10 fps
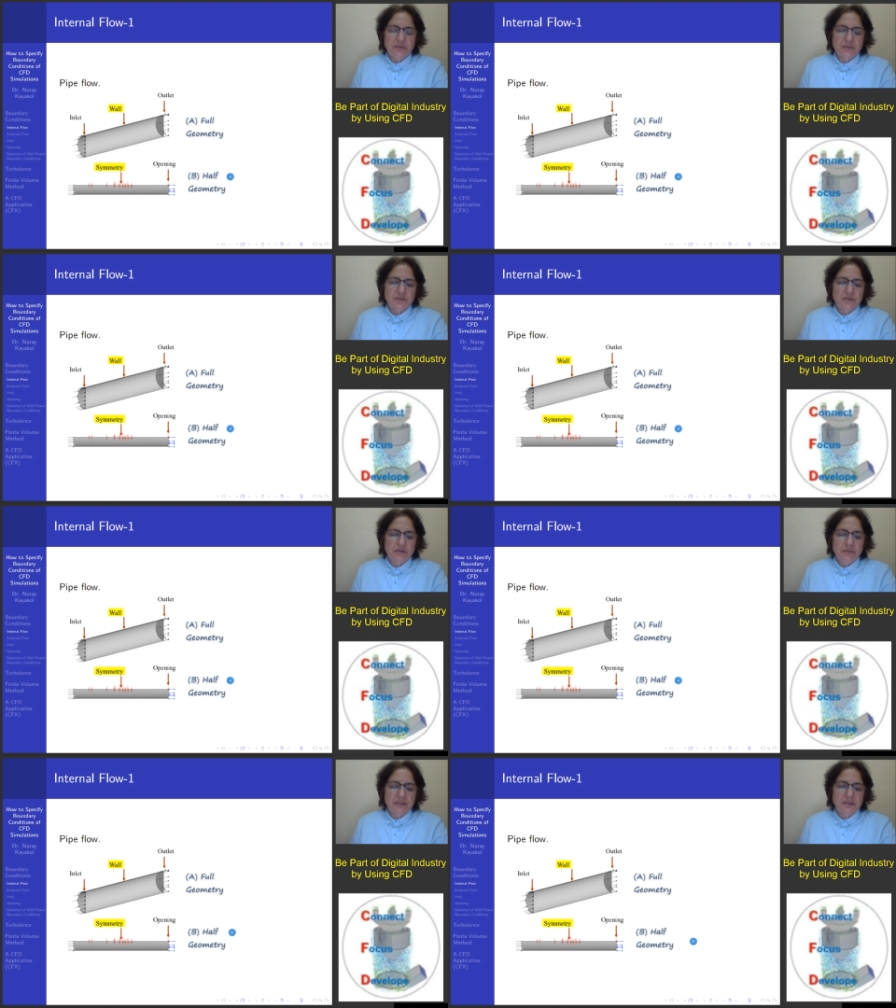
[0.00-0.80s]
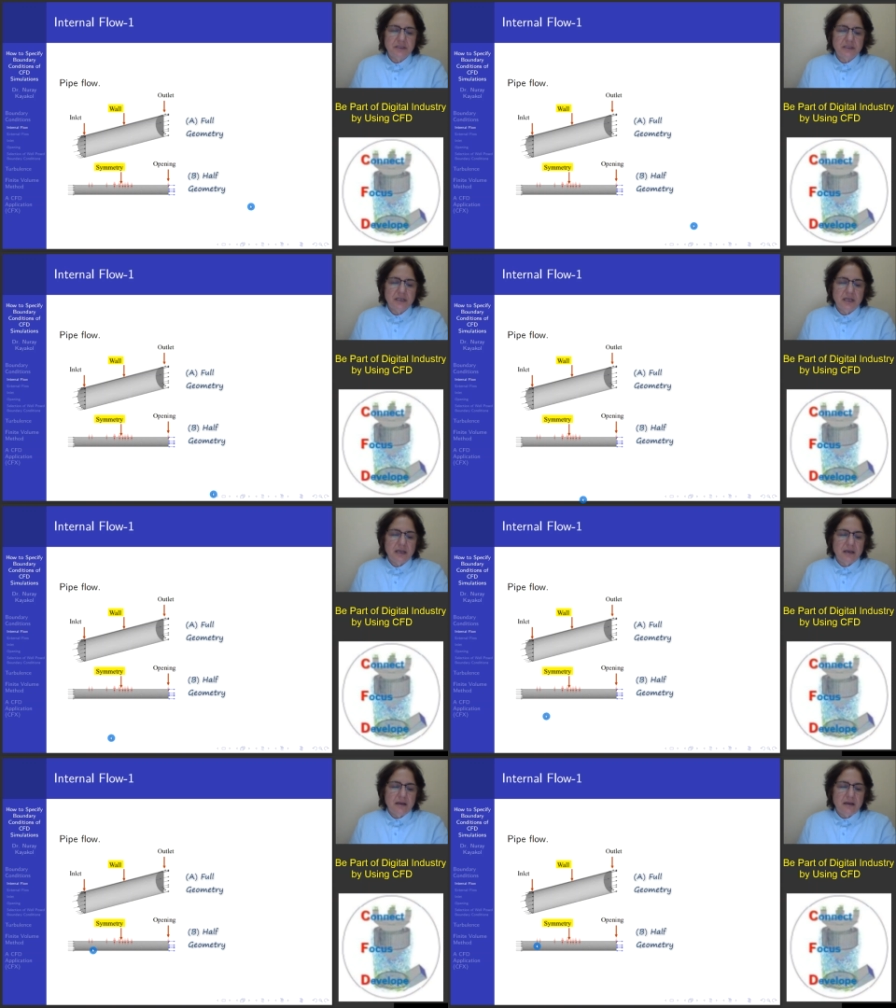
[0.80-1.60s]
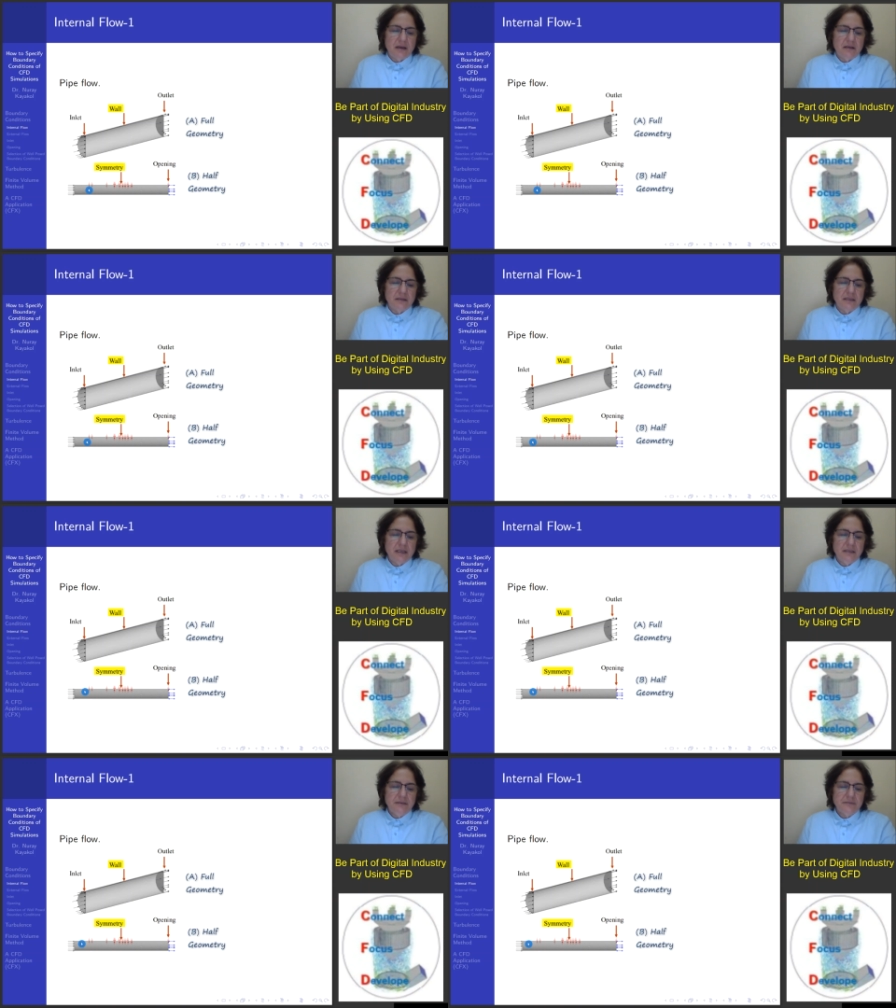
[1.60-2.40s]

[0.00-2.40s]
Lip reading: the geometry. Then